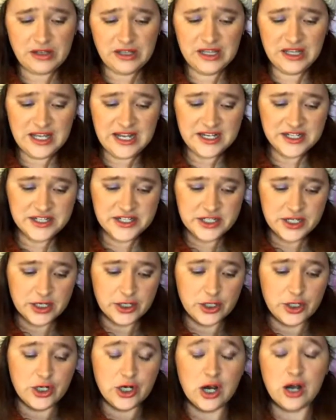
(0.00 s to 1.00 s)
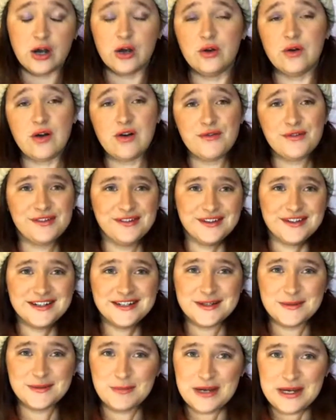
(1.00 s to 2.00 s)
let's go on
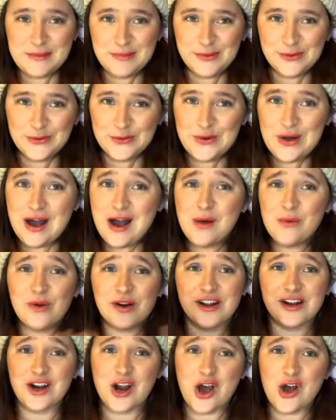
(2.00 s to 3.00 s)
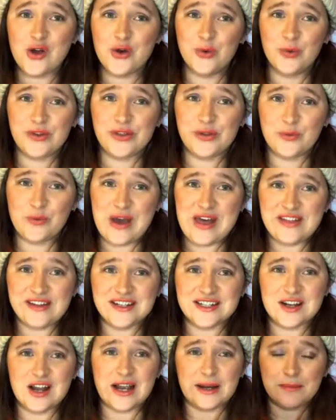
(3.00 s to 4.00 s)
to some people. I want to know what the
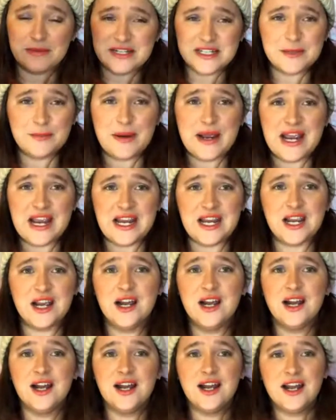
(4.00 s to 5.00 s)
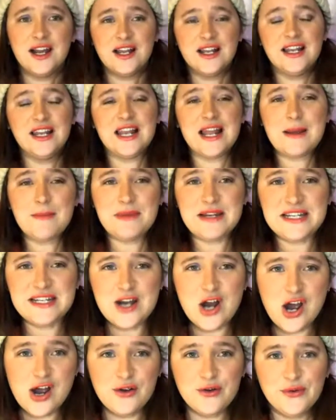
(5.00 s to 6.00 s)
weather's like. Mr. P, let
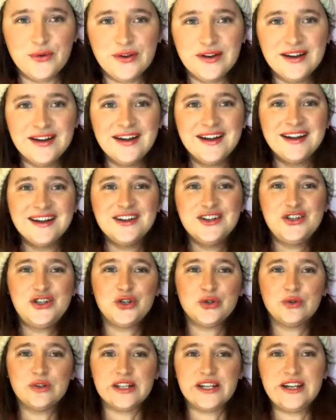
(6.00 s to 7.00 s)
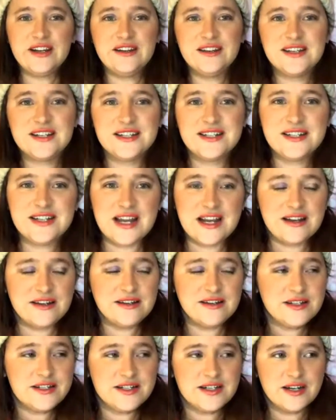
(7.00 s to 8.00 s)
me know. Julie
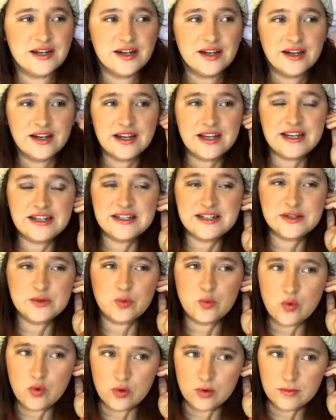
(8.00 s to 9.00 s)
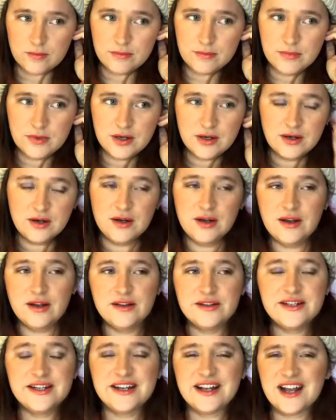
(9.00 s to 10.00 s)
says, it's warm
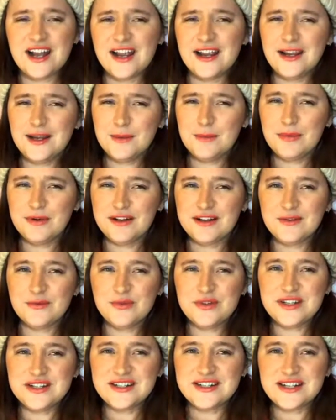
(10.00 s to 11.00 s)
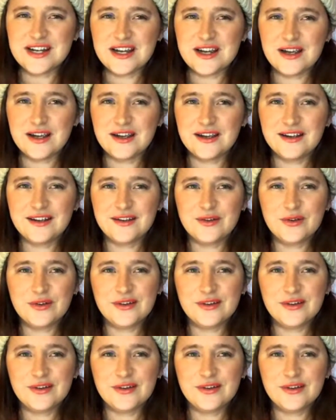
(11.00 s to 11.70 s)
today, but it was, oh